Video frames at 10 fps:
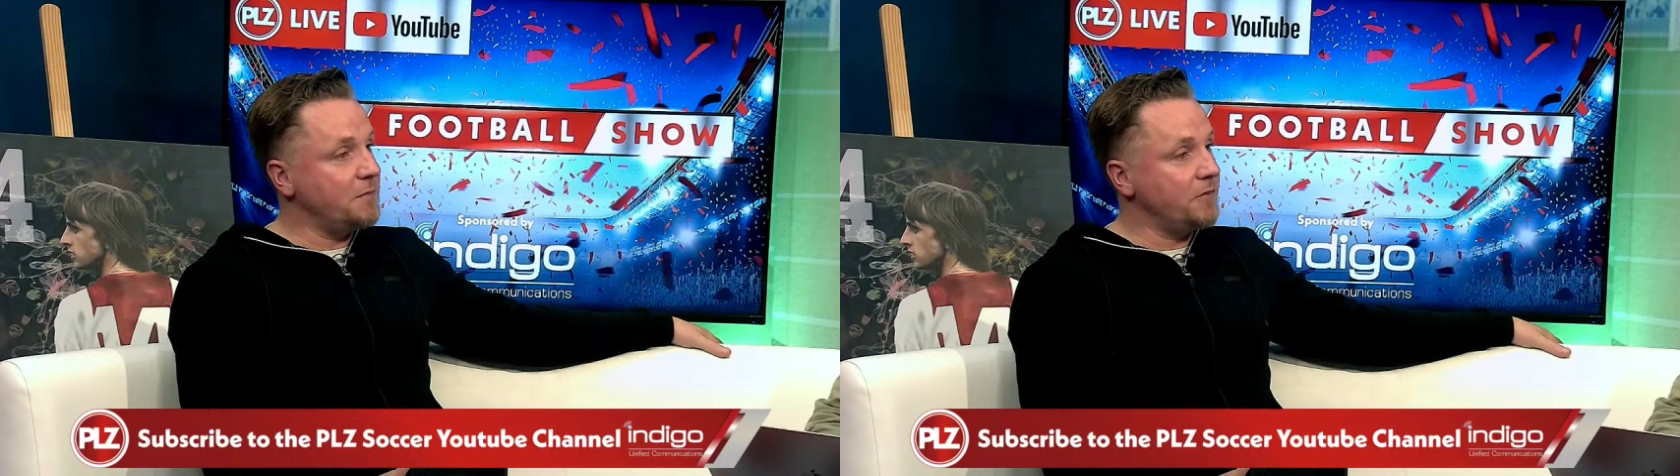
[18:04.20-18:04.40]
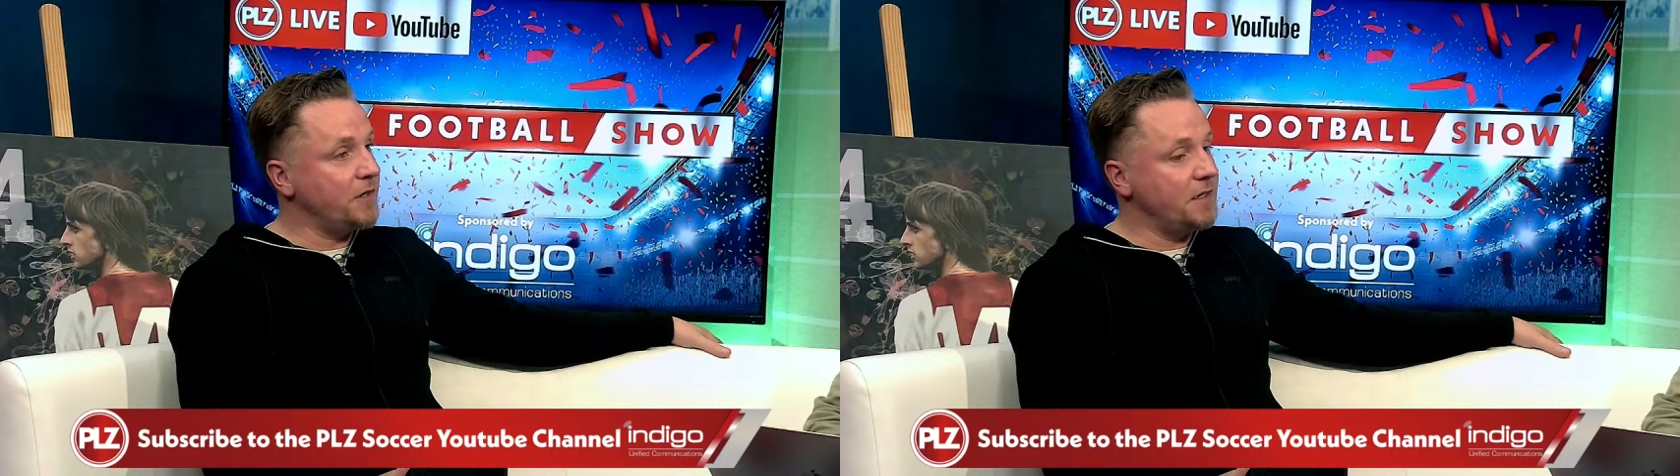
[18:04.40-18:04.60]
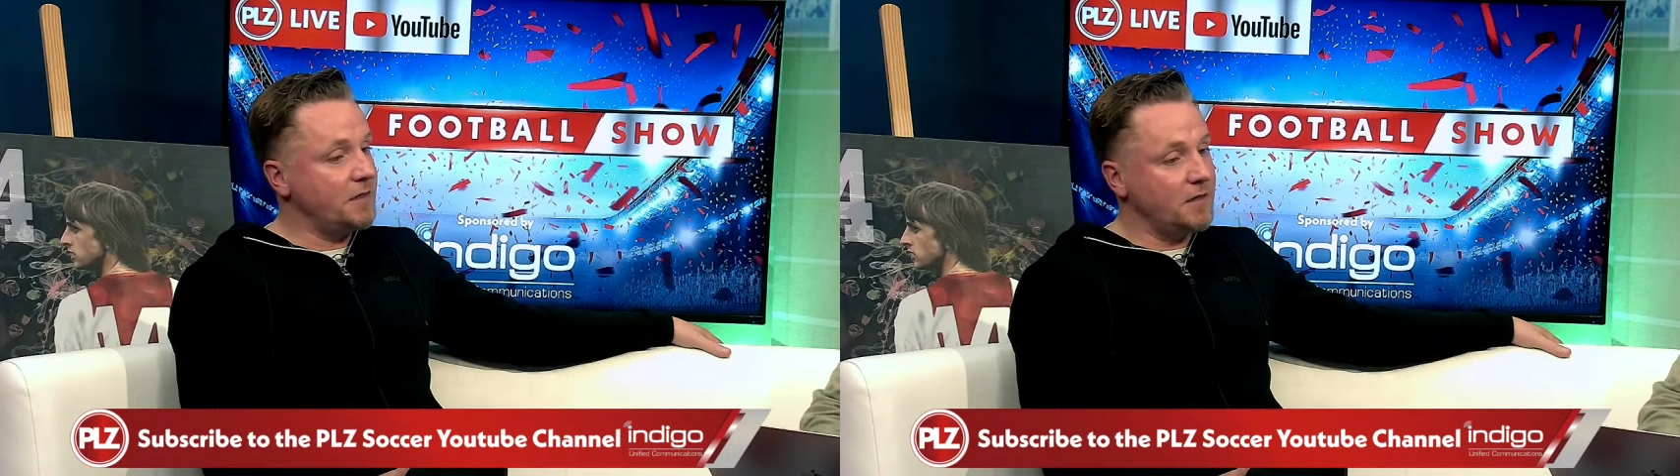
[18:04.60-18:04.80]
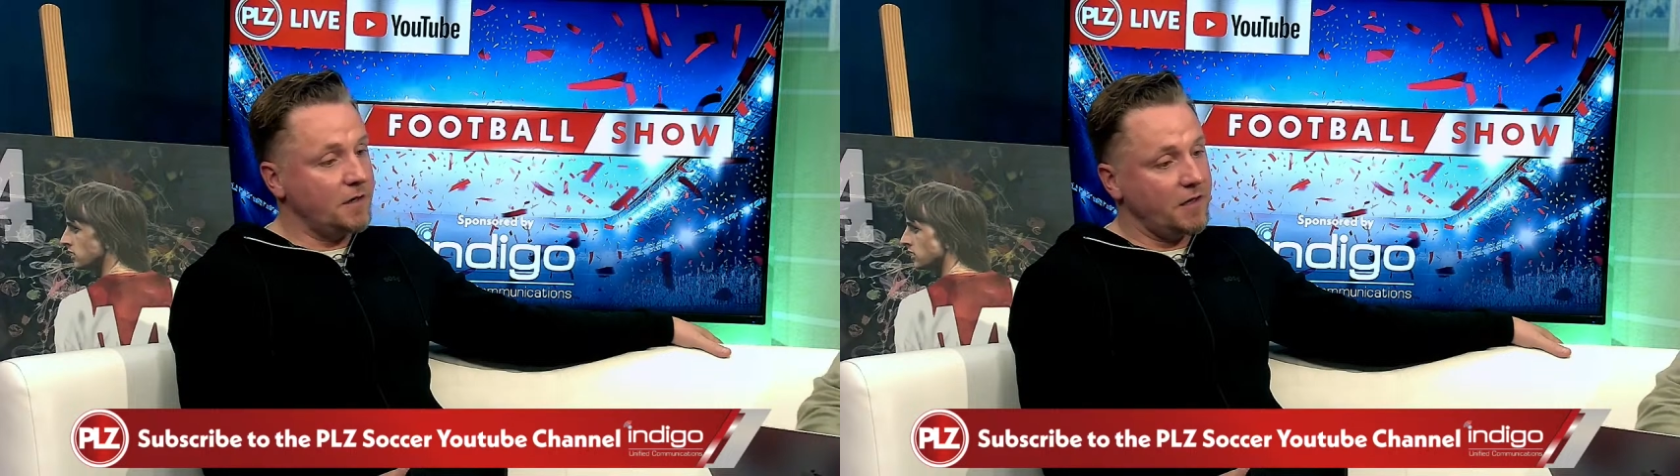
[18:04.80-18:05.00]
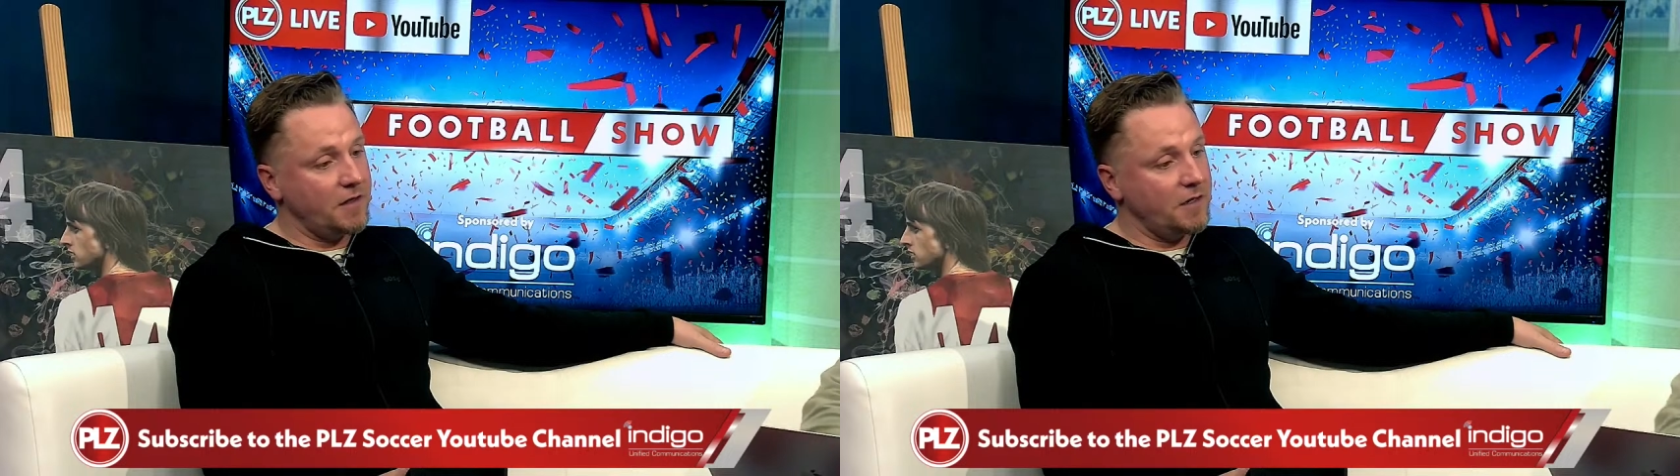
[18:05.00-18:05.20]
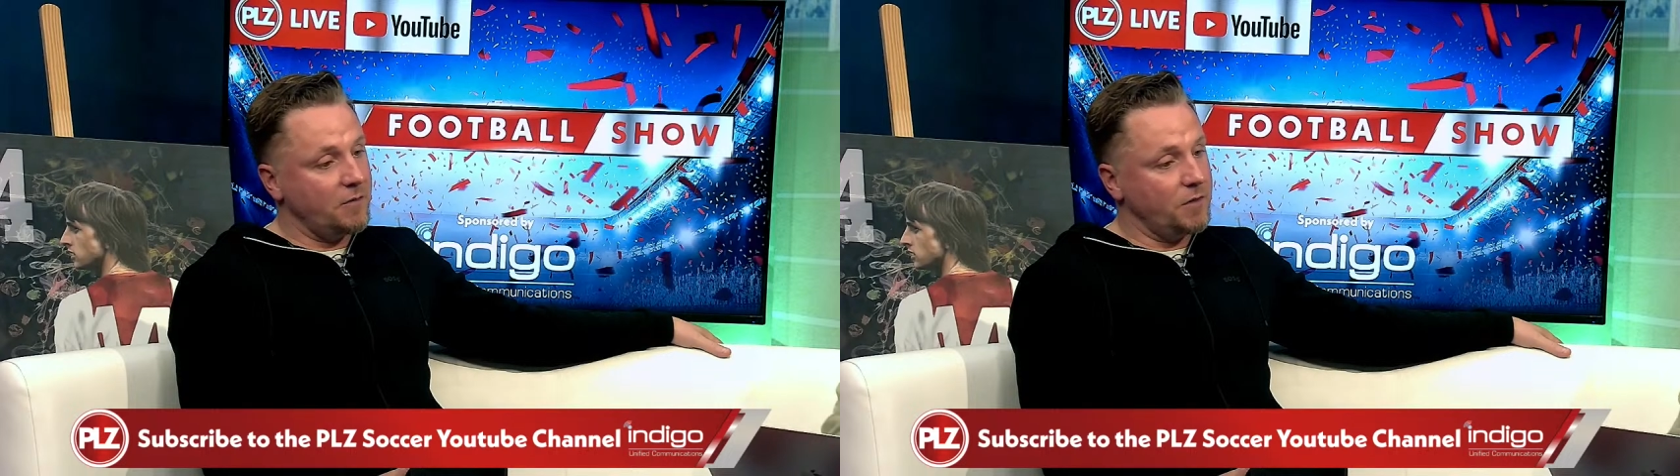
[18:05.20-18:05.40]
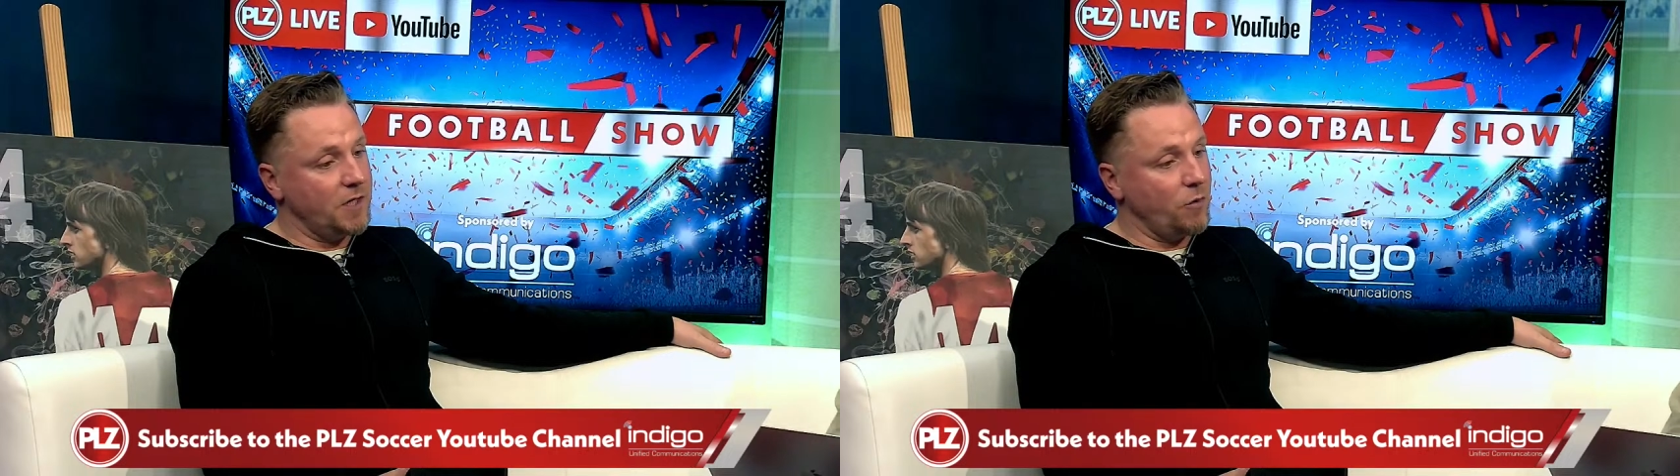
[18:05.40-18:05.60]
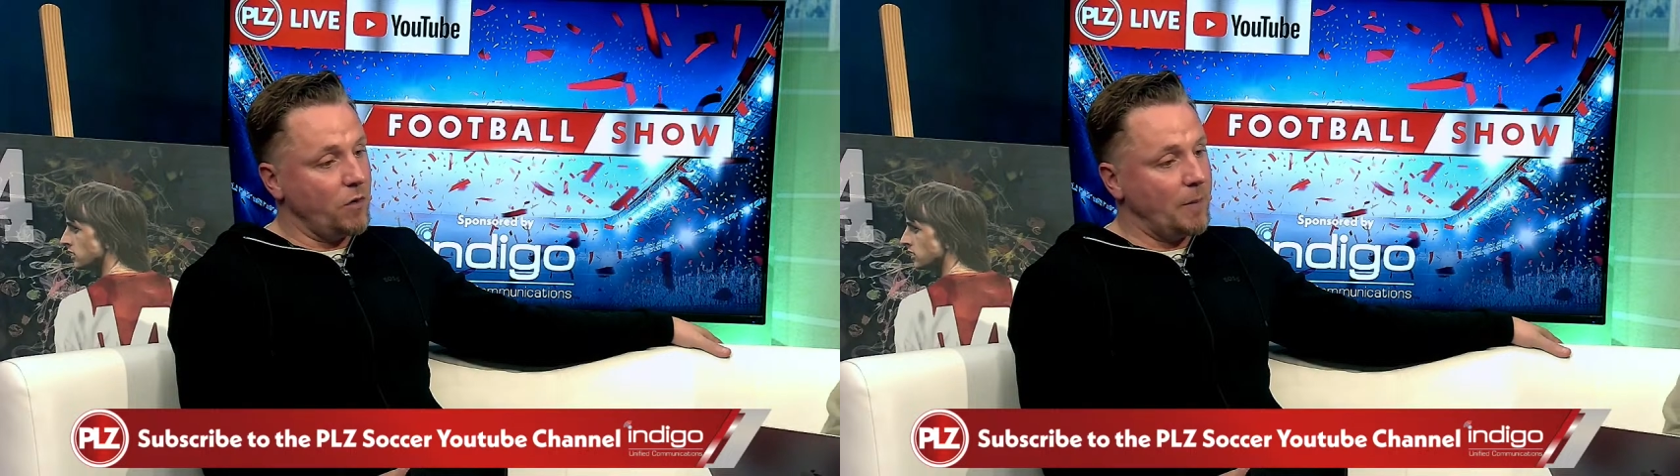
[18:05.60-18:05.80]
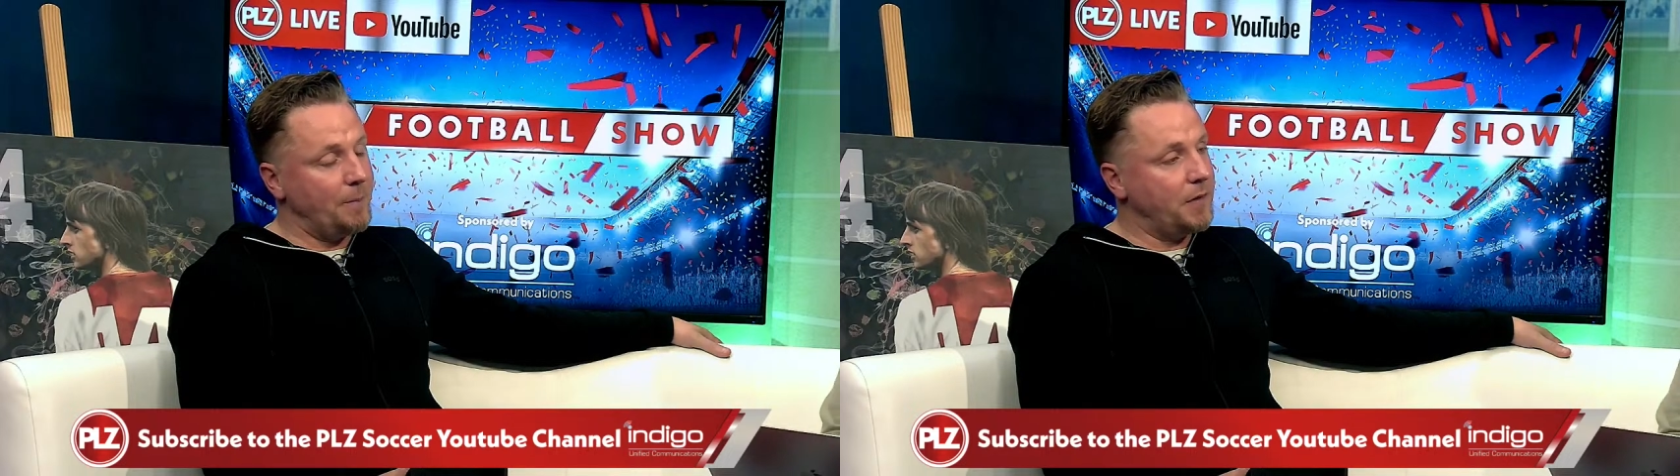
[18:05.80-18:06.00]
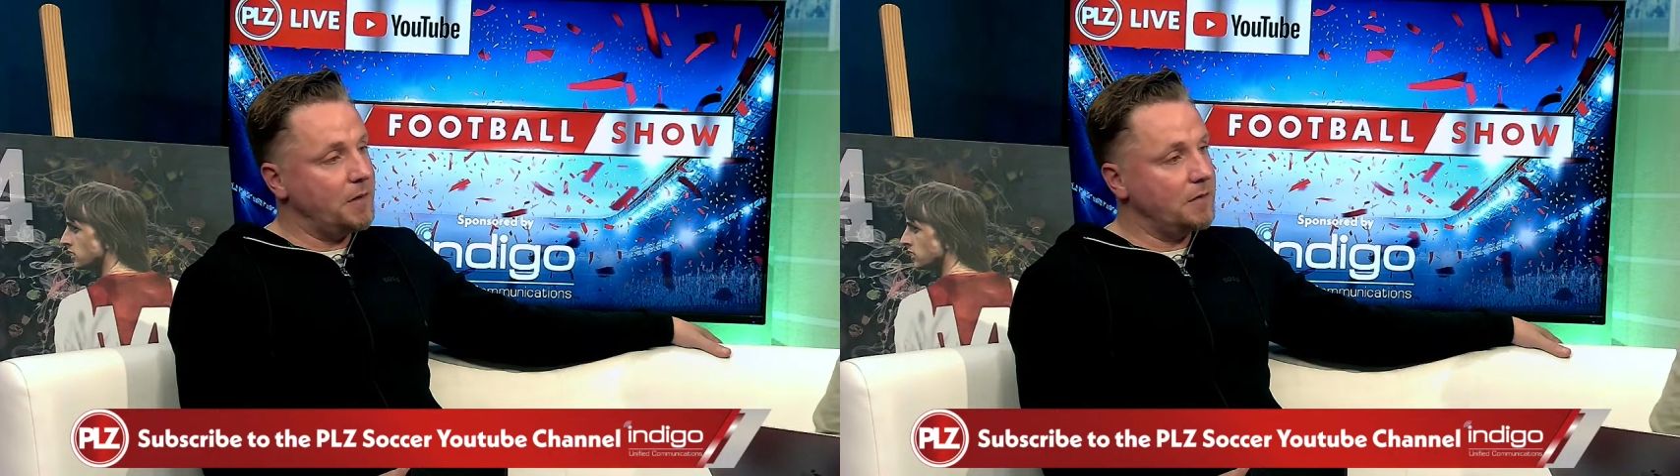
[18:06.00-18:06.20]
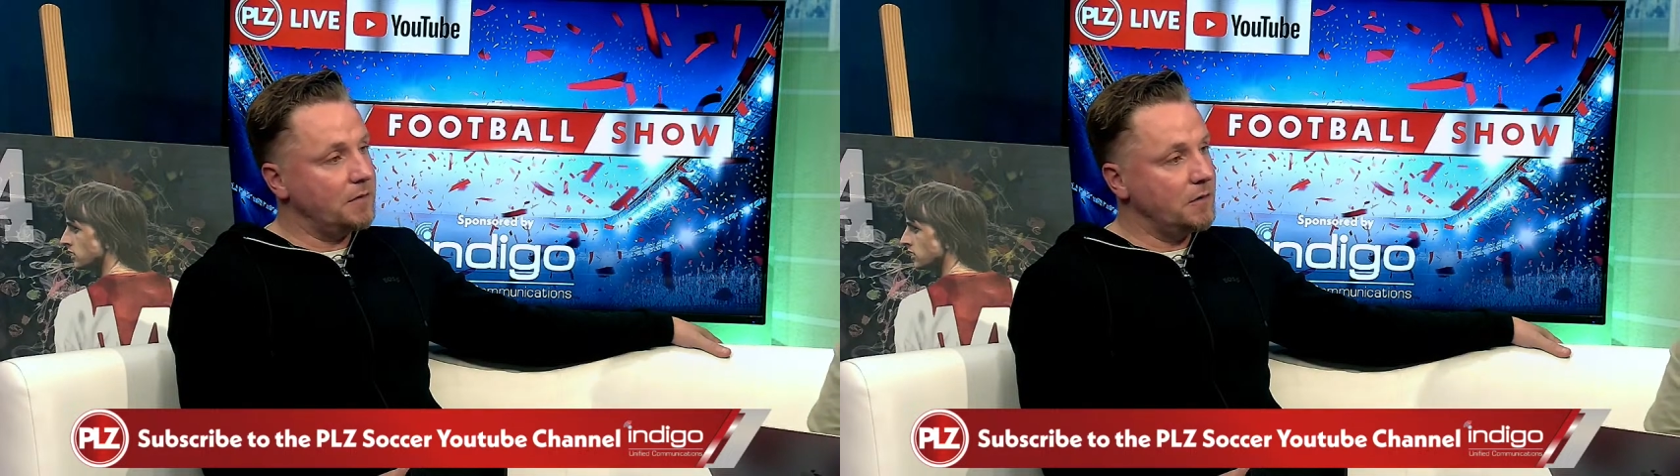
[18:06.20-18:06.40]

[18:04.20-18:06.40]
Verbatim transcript: the team, you're right. I think they have been down with a whimper,